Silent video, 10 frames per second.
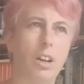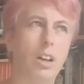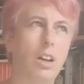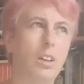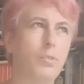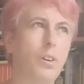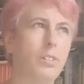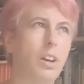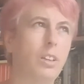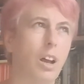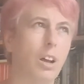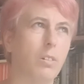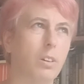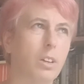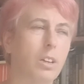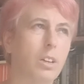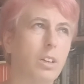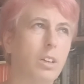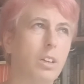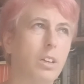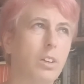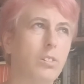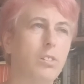as far as I know, to